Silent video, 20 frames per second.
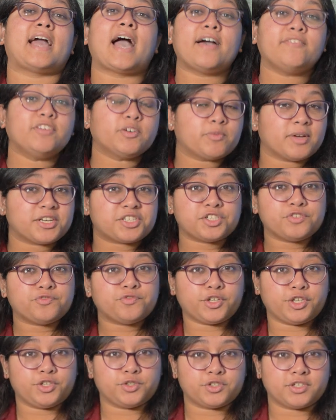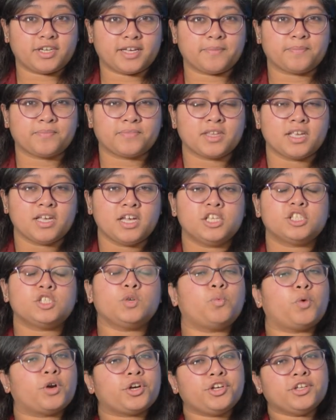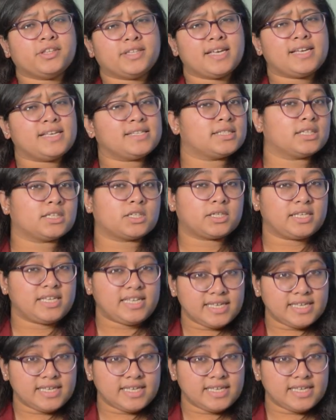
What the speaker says: I have a question for you today. So what do you think is the